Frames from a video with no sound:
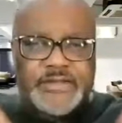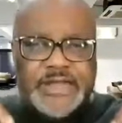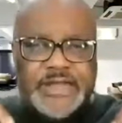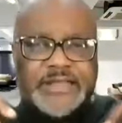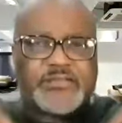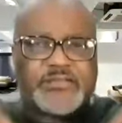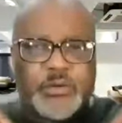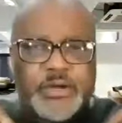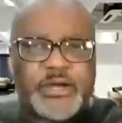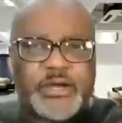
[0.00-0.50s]

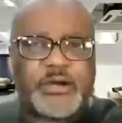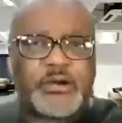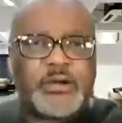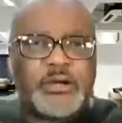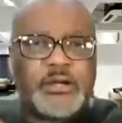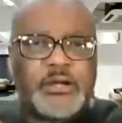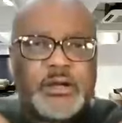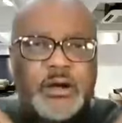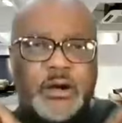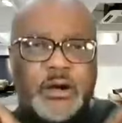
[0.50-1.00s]
That's where
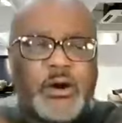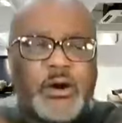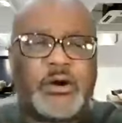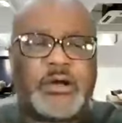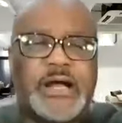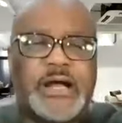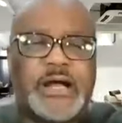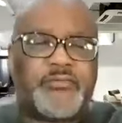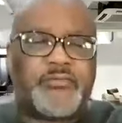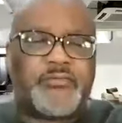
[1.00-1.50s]
all
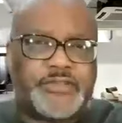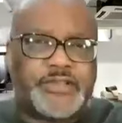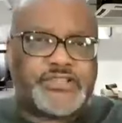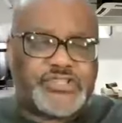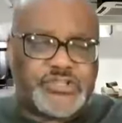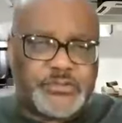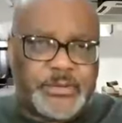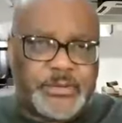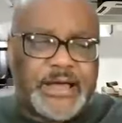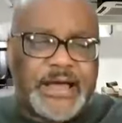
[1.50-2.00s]

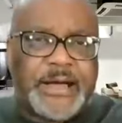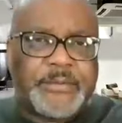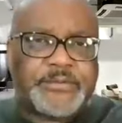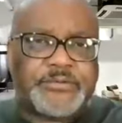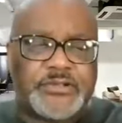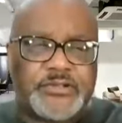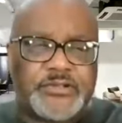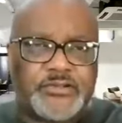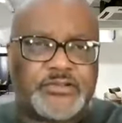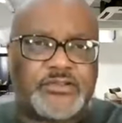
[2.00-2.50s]
conversations about
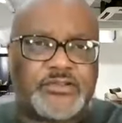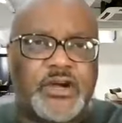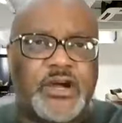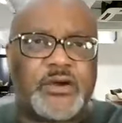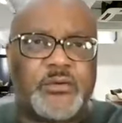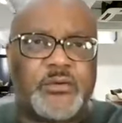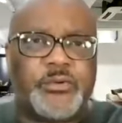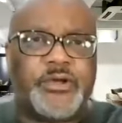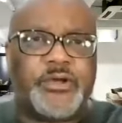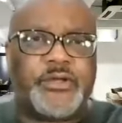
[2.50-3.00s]
options
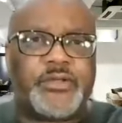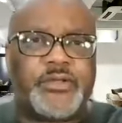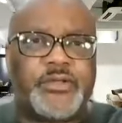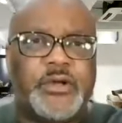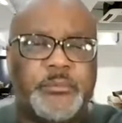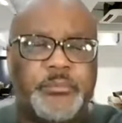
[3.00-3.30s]
start with